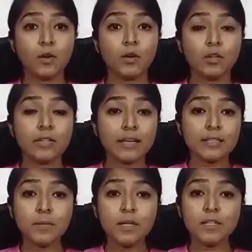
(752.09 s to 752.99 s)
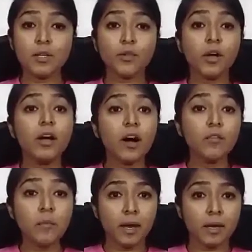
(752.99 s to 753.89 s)
or the taxability or the
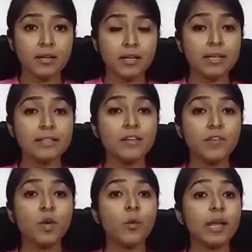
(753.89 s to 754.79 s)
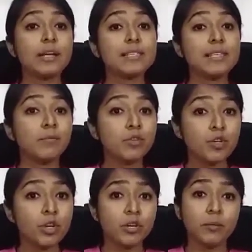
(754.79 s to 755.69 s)
government is giving you an
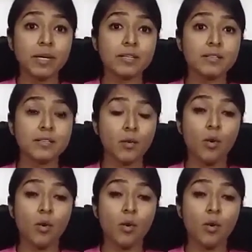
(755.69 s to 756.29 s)
exemption on it because,